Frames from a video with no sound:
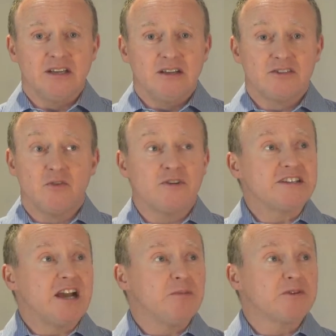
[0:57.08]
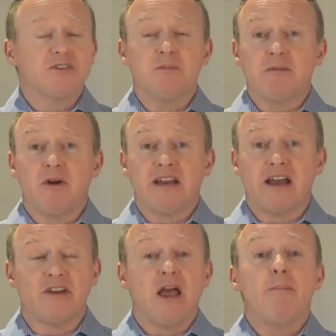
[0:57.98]
So, for example, somebody might
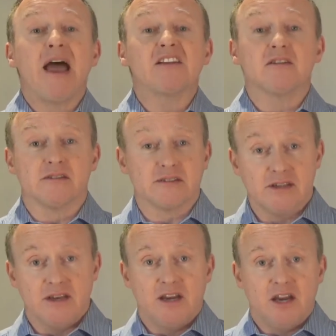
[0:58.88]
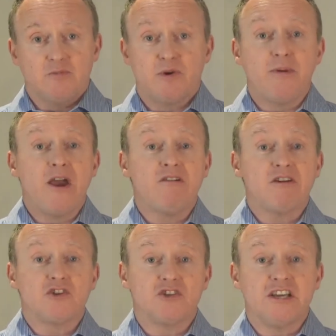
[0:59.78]
have PTLLS, preparing
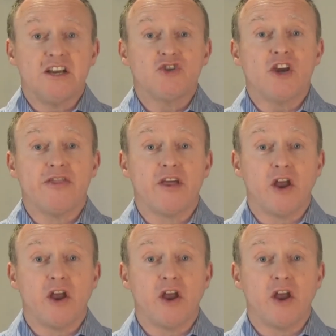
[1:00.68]
to teach in the